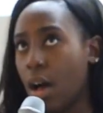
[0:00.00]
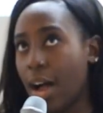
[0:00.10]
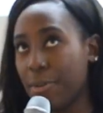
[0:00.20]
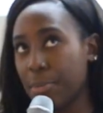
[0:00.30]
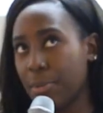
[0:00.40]

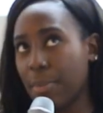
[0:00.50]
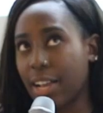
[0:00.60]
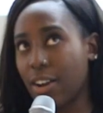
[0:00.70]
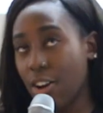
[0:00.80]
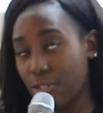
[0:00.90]
I remember
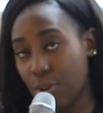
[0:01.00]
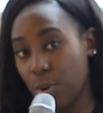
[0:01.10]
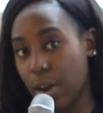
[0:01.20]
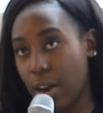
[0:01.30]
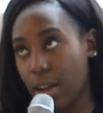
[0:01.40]
my current
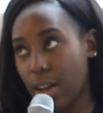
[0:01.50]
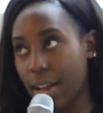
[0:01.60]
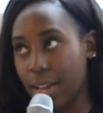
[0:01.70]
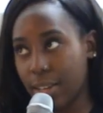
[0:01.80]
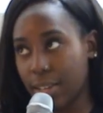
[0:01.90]
role where
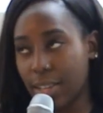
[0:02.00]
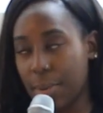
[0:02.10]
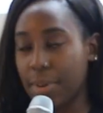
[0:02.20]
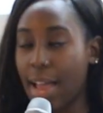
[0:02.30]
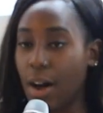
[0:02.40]
I
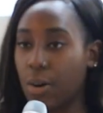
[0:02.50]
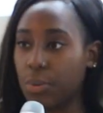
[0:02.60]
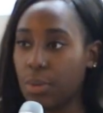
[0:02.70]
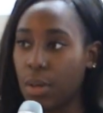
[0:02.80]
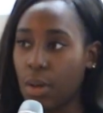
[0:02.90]
am
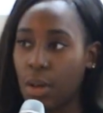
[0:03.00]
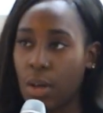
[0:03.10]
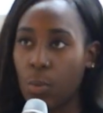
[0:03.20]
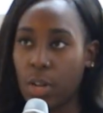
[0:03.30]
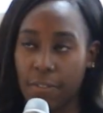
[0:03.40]
now,
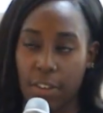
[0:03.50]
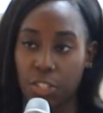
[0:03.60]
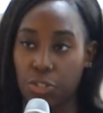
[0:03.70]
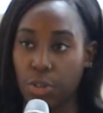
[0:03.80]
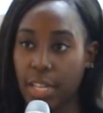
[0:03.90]
when I
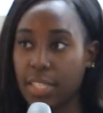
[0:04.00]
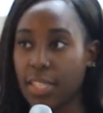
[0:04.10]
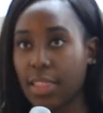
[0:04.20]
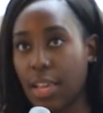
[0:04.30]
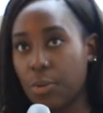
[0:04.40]
first
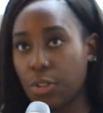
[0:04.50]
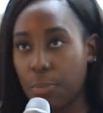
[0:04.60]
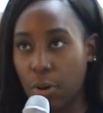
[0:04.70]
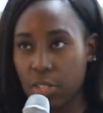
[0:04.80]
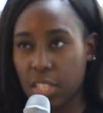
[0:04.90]
joined, they were in the
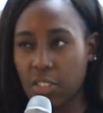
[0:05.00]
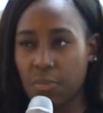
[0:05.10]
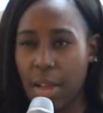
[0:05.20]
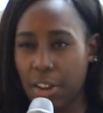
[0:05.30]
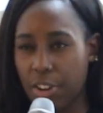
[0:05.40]
process of
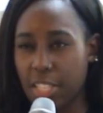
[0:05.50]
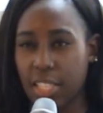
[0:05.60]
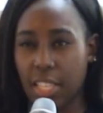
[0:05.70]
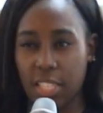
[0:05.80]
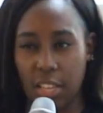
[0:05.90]

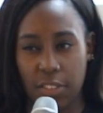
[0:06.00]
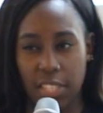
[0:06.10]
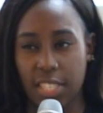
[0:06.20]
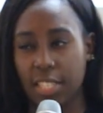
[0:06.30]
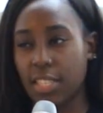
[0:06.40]
migrating their
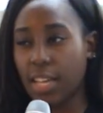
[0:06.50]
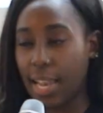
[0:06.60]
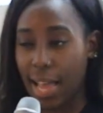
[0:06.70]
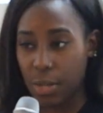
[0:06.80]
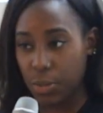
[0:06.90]
services into the
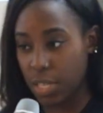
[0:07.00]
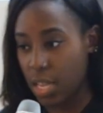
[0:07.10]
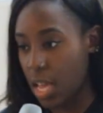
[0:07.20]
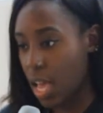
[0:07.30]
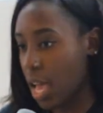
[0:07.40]
cloud,
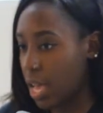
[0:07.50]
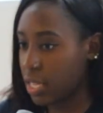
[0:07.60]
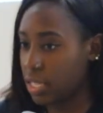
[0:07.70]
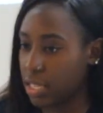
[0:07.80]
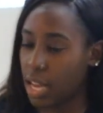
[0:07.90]

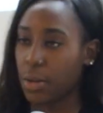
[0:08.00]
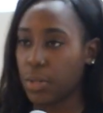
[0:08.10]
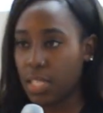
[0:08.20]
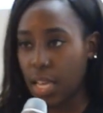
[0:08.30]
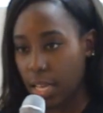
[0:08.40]
and I
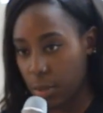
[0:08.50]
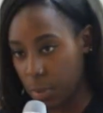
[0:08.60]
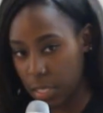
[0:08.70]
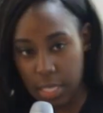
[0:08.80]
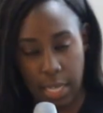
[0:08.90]
was like,
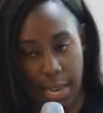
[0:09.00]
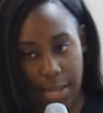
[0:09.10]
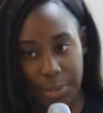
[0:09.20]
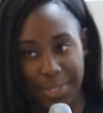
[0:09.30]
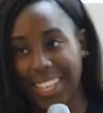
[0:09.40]
what's the
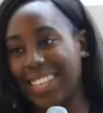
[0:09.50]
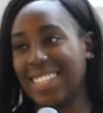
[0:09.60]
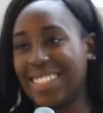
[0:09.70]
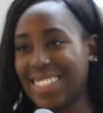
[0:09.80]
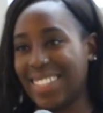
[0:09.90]
cloud?
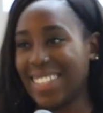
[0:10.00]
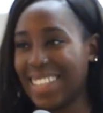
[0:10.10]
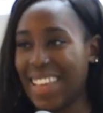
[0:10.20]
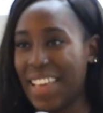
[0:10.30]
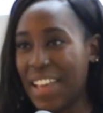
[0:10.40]

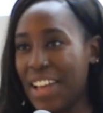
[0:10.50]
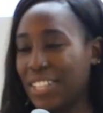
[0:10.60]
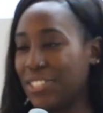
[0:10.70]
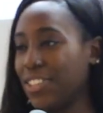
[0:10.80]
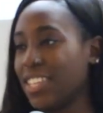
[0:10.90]

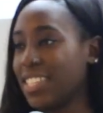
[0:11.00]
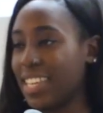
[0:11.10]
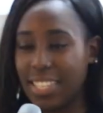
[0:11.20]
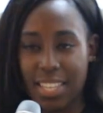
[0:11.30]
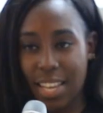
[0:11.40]
2 years
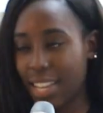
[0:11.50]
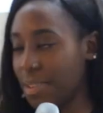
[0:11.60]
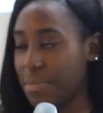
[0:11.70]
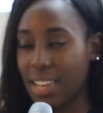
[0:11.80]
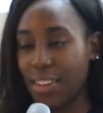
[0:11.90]
later,
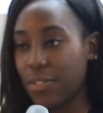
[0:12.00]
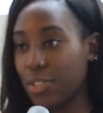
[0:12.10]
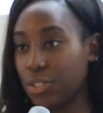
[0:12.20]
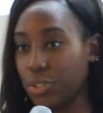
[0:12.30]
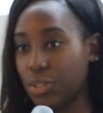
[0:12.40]
and I'm in love
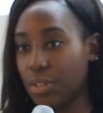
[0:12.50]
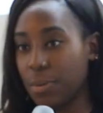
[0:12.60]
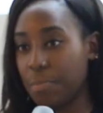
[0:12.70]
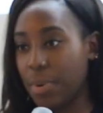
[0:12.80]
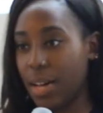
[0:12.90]
with
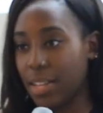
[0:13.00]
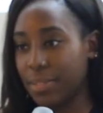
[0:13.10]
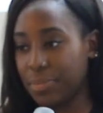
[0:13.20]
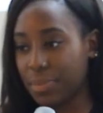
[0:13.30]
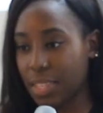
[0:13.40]
Azure,
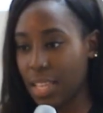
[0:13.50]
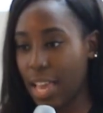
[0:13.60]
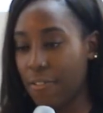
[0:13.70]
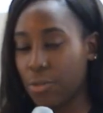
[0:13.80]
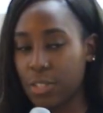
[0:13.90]
but
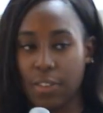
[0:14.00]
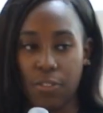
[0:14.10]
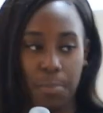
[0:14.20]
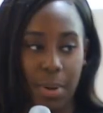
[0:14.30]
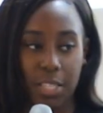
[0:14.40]
everyone's
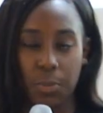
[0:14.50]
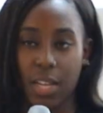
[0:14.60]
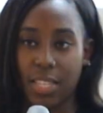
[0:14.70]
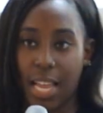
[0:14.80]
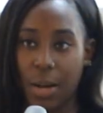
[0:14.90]
favorite
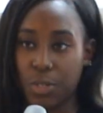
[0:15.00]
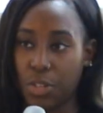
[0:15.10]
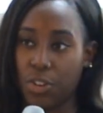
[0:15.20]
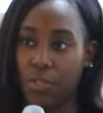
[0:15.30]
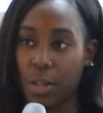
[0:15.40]
buzzword now is
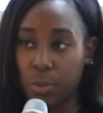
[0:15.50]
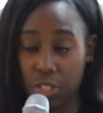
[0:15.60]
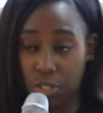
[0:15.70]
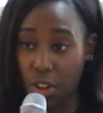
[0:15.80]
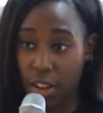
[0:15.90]
going around, which
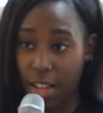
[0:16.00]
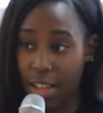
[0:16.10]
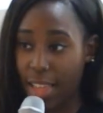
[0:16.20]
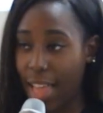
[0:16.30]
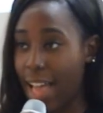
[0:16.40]
is
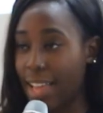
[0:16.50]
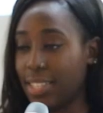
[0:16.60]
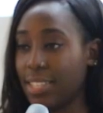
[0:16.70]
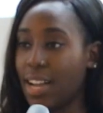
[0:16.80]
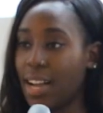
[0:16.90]
Docker,
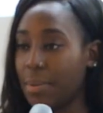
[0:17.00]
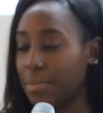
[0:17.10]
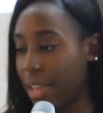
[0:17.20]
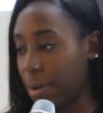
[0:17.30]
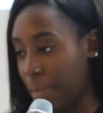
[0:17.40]
and I'm
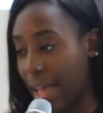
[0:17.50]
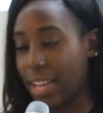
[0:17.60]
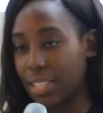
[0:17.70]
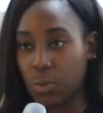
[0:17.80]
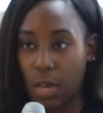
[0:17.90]
like back
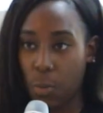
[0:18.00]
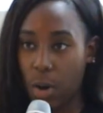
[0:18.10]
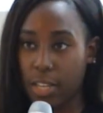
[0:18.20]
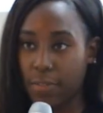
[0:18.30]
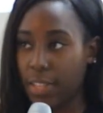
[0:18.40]
at square
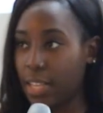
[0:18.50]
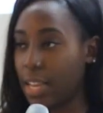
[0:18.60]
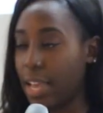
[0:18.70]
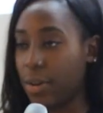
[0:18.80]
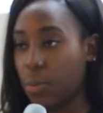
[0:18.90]
one, feeling
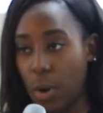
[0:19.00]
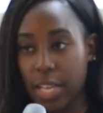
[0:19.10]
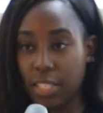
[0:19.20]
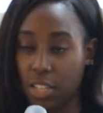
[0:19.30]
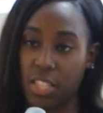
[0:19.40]
like, what
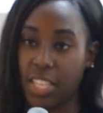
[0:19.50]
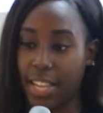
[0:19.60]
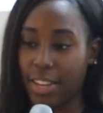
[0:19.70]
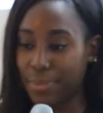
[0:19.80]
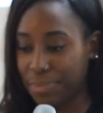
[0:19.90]
is a
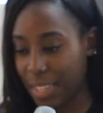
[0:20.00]
container?